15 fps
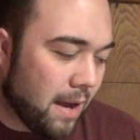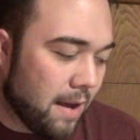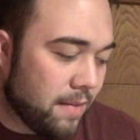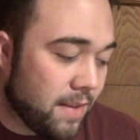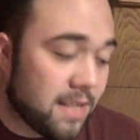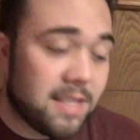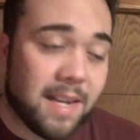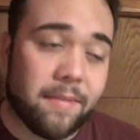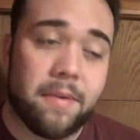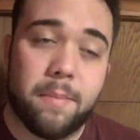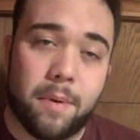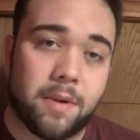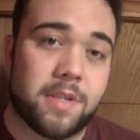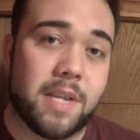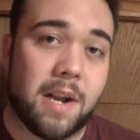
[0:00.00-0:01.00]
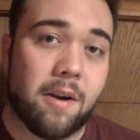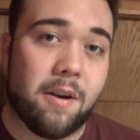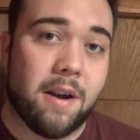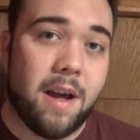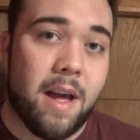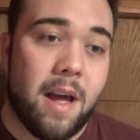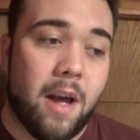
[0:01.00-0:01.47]
These 7 books
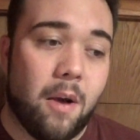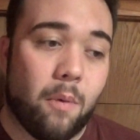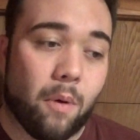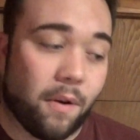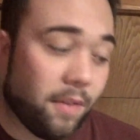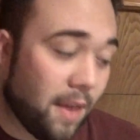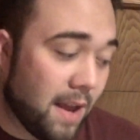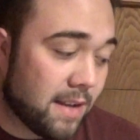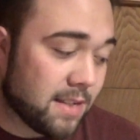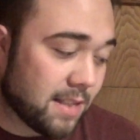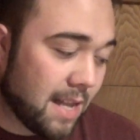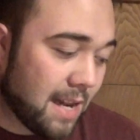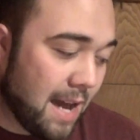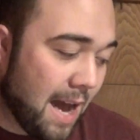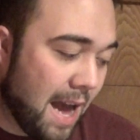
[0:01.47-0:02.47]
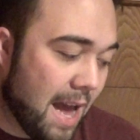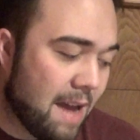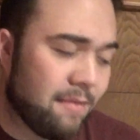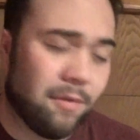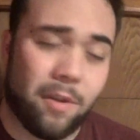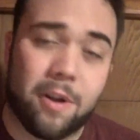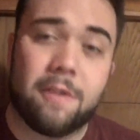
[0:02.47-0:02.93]
here were things that I
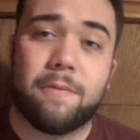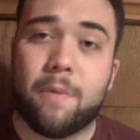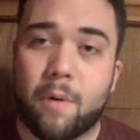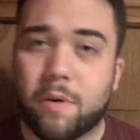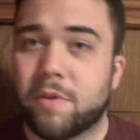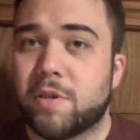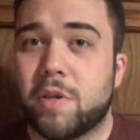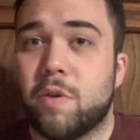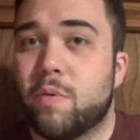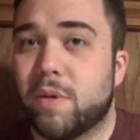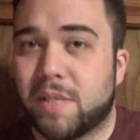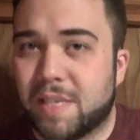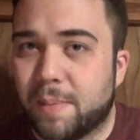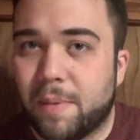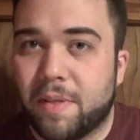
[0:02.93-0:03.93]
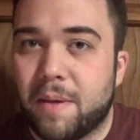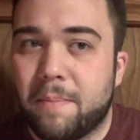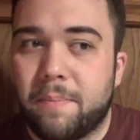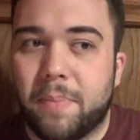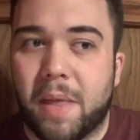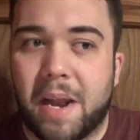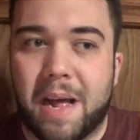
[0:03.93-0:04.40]
have looked forward to with some of
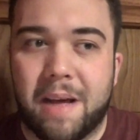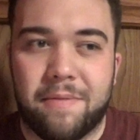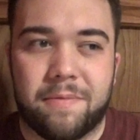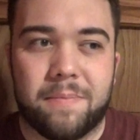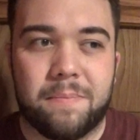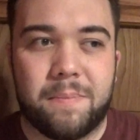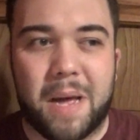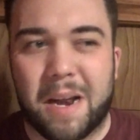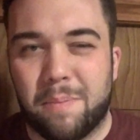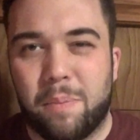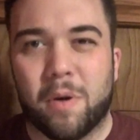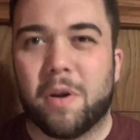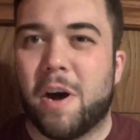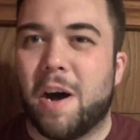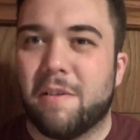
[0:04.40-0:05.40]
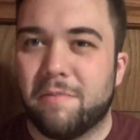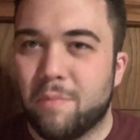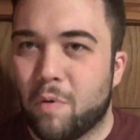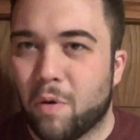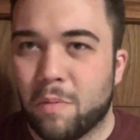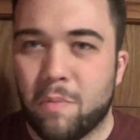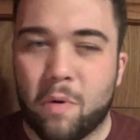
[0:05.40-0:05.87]
them, and I've kind of put off
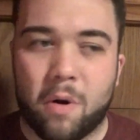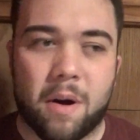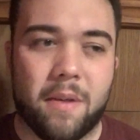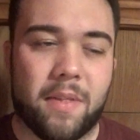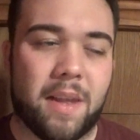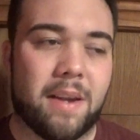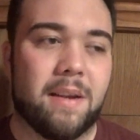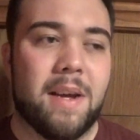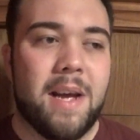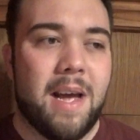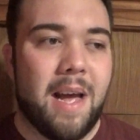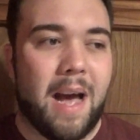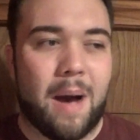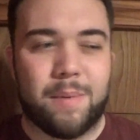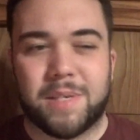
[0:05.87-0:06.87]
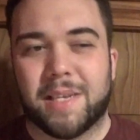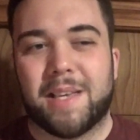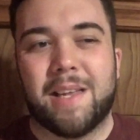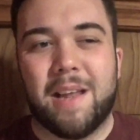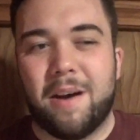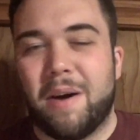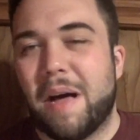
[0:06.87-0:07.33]
more and more, and then I was like,
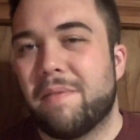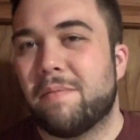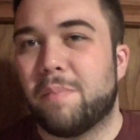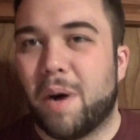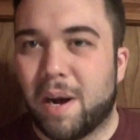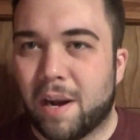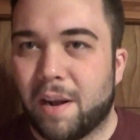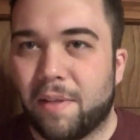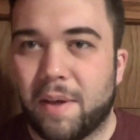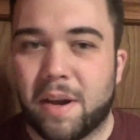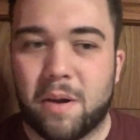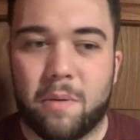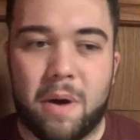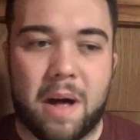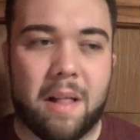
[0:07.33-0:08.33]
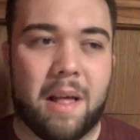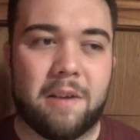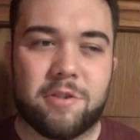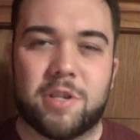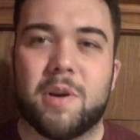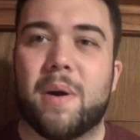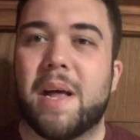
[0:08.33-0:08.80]
I haven't bought anything in a while. I'll
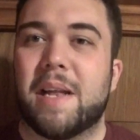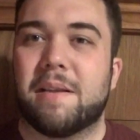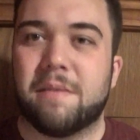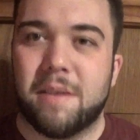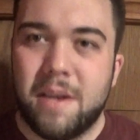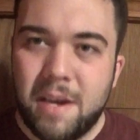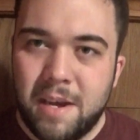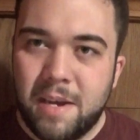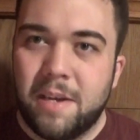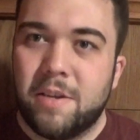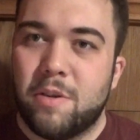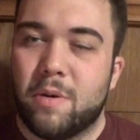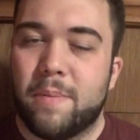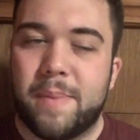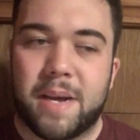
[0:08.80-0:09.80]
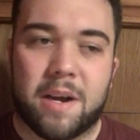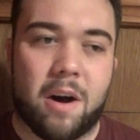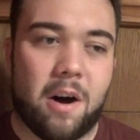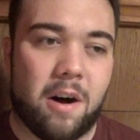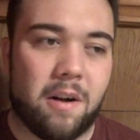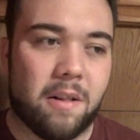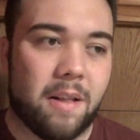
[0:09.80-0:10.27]
just go ahead and do a big
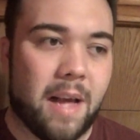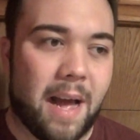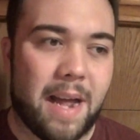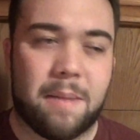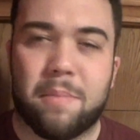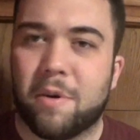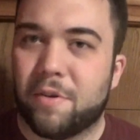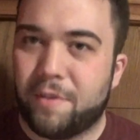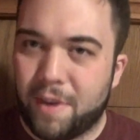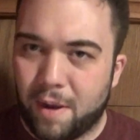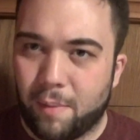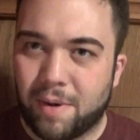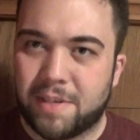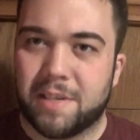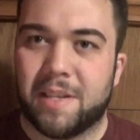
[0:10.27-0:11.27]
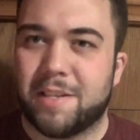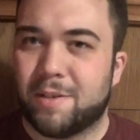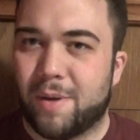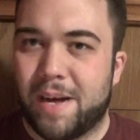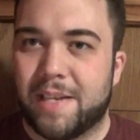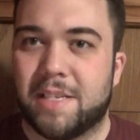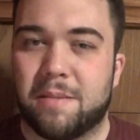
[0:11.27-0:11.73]
haul. I had a birthday recently, so
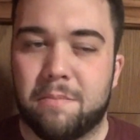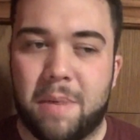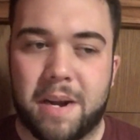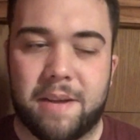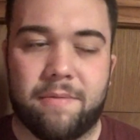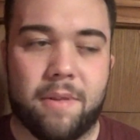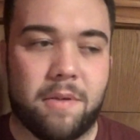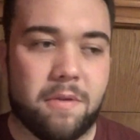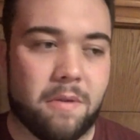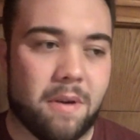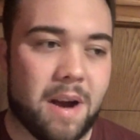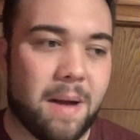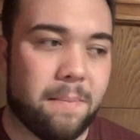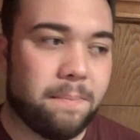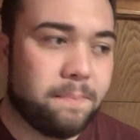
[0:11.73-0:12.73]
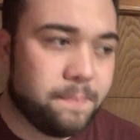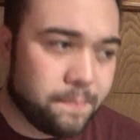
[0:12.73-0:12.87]
I had some money floating around.